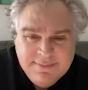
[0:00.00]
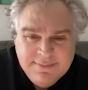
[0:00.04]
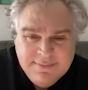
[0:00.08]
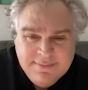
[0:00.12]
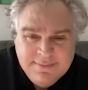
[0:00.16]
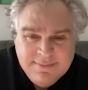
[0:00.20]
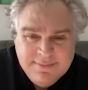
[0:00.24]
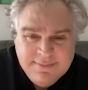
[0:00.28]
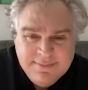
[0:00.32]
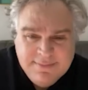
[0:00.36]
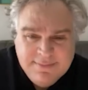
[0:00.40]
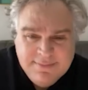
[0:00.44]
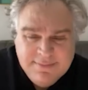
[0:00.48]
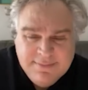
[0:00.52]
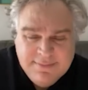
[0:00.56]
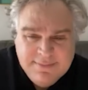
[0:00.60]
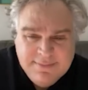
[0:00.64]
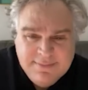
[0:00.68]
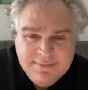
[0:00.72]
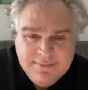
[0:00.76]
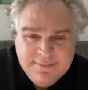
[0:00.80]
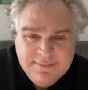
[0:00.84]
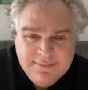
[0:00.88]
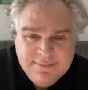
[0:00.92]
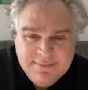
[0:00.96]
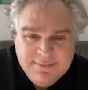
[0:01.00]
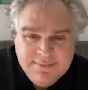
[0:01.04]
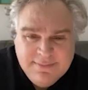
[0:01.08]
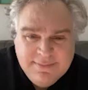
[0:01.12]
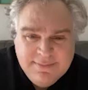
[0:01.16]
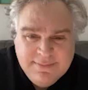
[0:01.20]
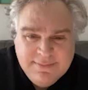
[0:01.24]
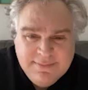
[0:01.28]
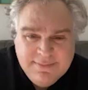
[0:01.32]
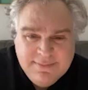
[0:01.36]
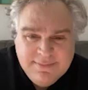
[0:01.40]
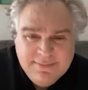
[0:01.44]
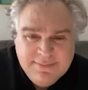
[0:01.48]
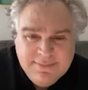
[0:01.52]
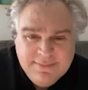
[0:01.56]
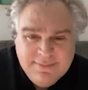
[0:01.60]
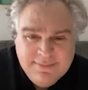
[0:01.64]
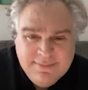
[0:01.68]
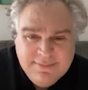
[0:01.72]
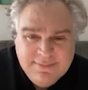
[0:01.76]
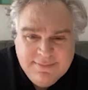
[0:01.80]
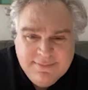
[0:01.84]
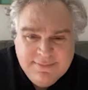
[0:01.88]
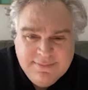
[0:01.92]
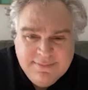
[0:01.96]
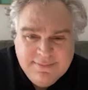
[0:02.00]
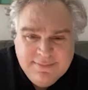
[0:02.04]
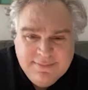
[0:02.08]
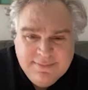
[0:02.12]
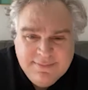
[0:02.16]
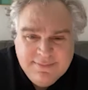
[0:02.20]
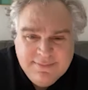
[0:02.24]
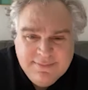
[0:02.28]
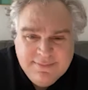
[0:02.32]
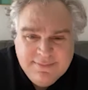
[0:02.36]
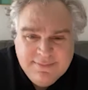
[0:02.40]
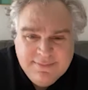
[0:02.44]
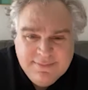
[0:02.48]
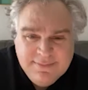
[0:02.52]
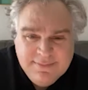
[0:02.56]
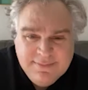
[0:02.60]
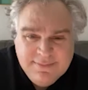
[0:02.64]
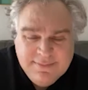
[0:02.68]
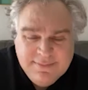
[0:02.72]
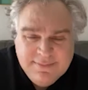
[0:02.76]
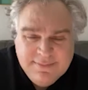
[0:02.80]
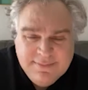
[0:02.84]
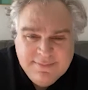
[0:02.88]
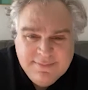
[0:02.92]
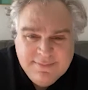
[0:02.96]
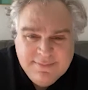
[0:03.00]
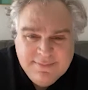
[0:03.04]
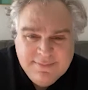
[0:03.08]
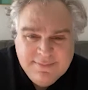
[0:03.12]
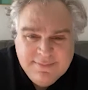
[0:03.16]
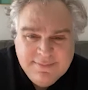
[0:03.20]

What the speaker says: The person shown says nothing.